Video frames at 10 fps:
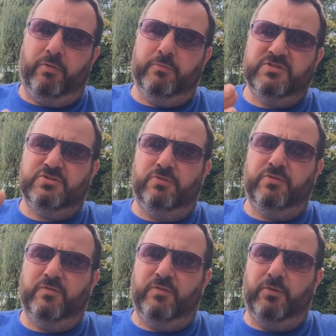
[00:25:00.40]
mold that was
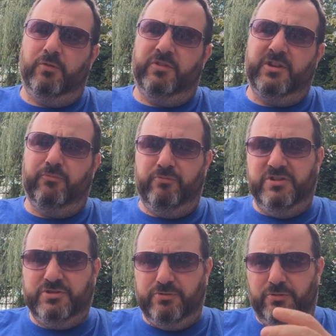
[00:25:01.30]
done for the
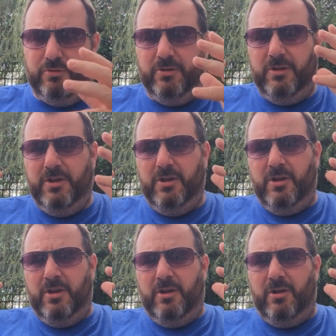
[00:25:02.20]
original
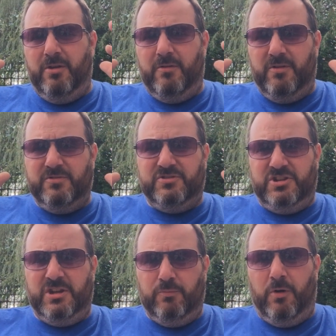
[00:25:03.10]

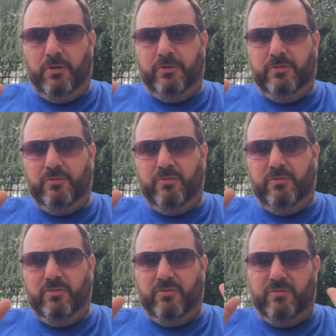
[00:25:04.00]
G1
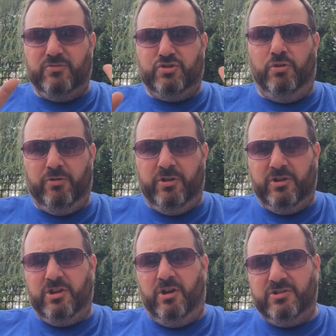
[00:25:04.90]

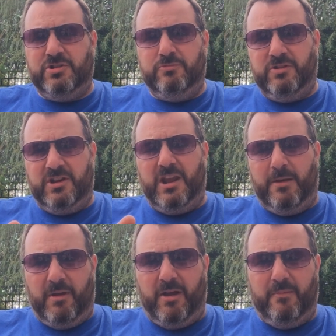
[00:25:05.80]
cartoon that
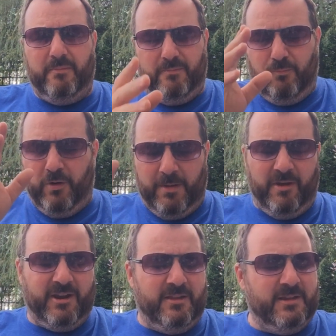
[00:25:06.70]
came out way
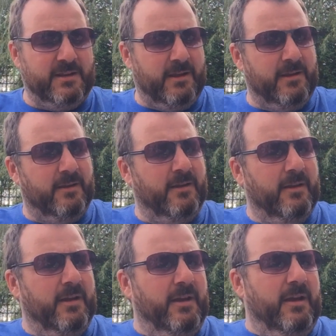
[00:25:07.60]
back in the day.
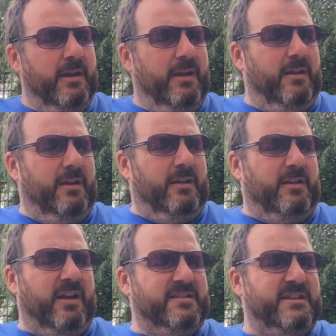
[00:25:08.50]

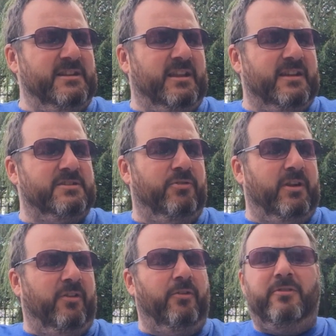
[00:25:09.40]
Now I've seen that
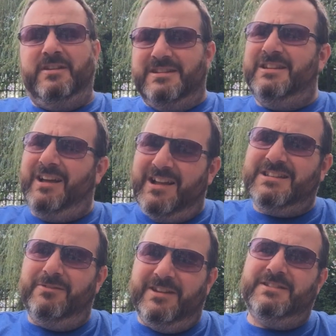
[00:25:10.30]
toy and I thought, it's a
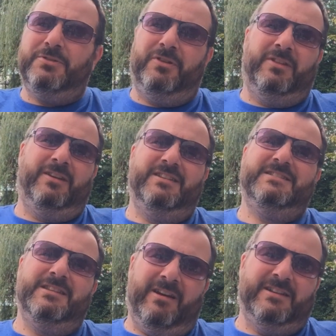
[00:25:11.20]
nice looking toy, that
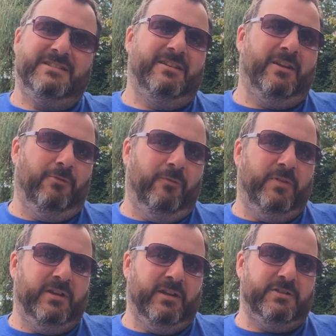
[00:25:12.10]
it's nice, and I
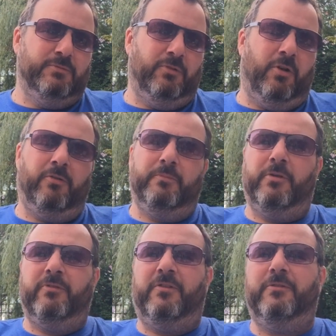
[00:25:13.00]
love the actual alt
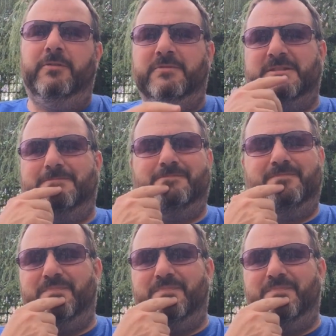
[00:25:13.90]
mold. I thought it was